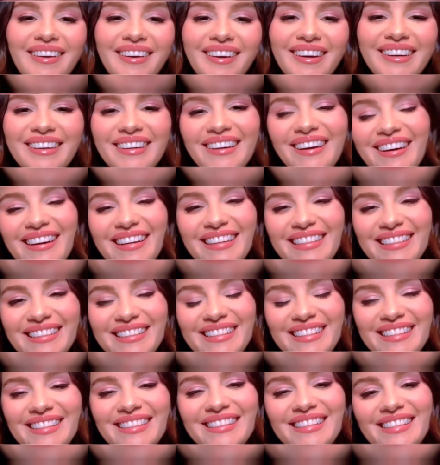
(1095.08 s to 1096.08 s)

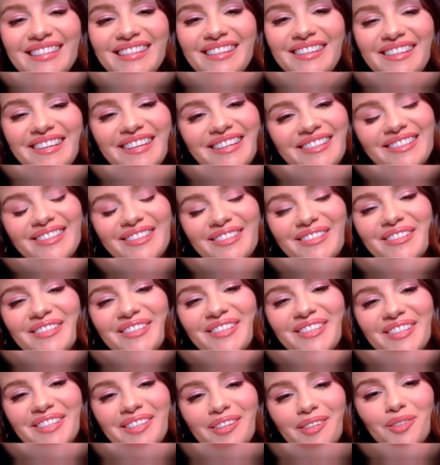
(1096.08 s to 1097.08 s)
strategy to promote a
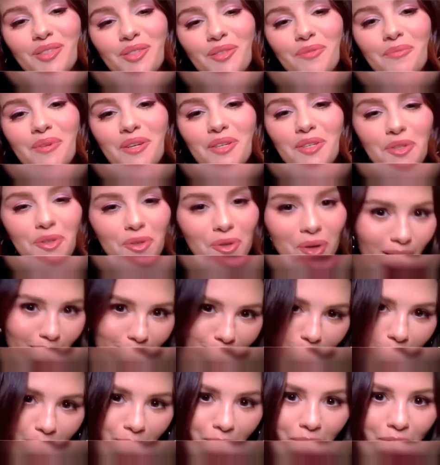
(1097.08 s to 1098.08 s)
musical comeback,
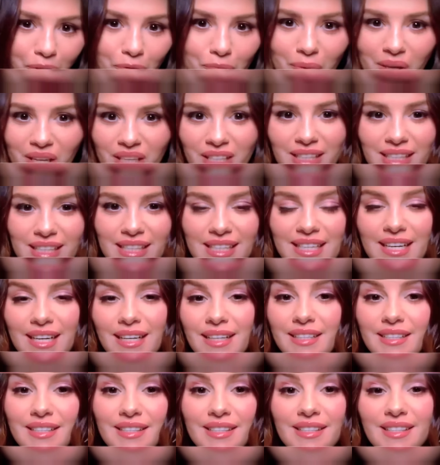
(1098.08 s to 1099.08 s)
especially since
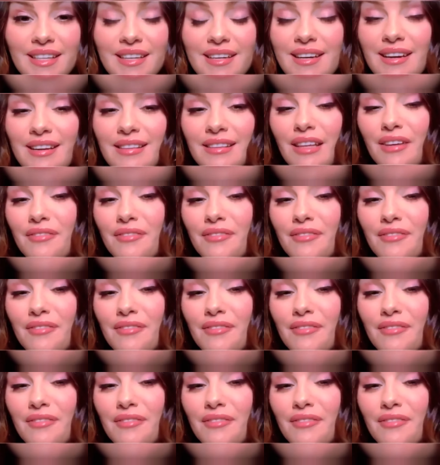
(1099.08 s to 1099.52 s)
he's been sharing